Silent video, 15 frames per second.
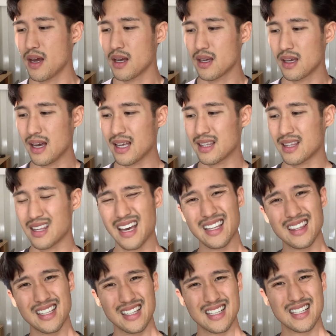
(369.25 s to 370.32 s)
at
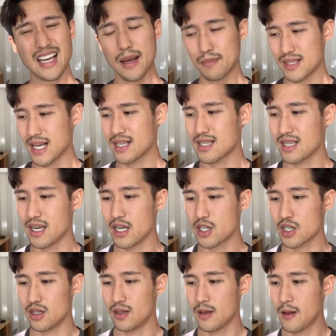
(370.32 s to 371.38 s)
the same
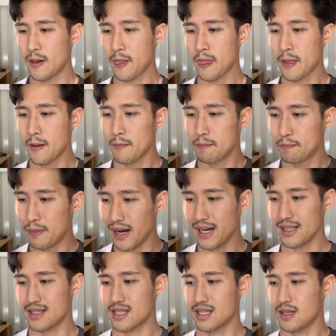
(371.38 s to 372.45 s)
destination.
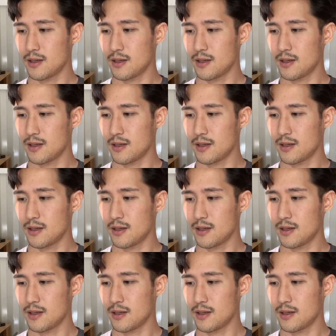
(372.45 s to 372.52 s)
But